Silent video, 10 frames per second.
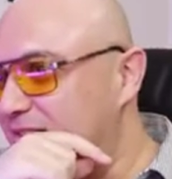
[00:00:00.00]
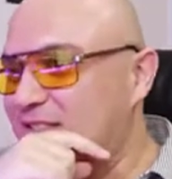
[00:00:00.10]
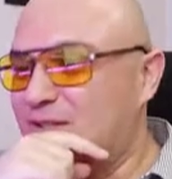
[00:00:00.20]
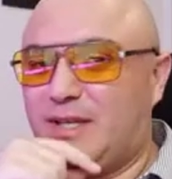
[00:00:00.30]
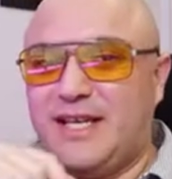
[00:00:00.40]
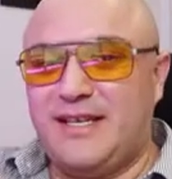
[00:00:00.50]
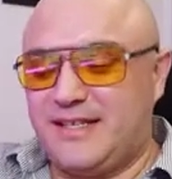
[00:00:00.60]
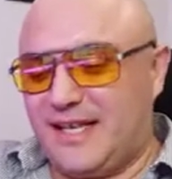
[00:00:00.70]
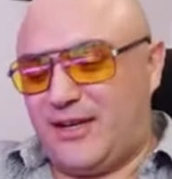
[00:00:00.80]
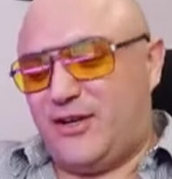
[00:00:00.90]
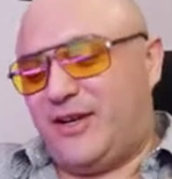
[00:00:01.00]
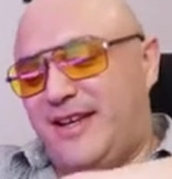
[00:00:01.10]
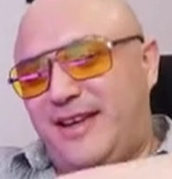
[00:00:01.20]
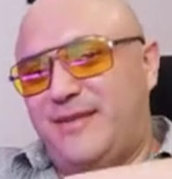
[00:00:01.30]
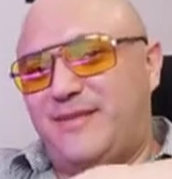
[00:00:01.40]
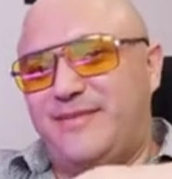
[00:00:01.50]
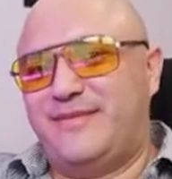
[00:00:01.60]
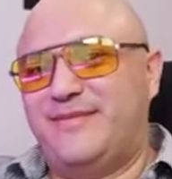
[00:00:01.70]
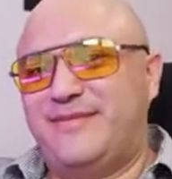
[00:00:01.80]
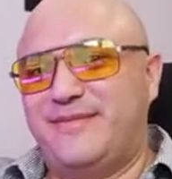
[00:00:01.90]
So he's like cooking
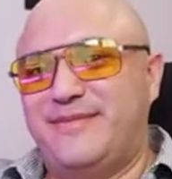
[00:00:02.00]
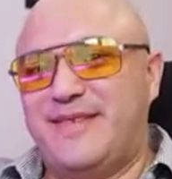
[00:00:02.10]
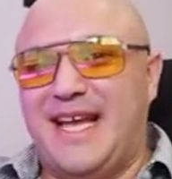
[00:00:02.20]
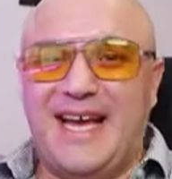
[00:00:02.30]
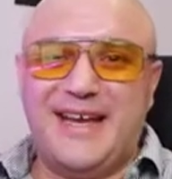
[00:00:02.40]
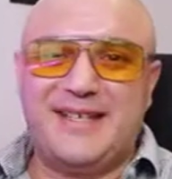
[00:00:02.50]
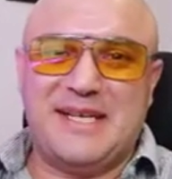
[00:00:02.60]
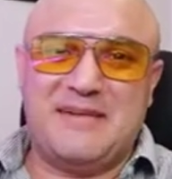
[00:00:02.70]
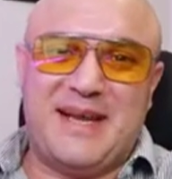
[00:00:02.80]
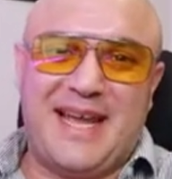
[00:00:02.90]
eggs and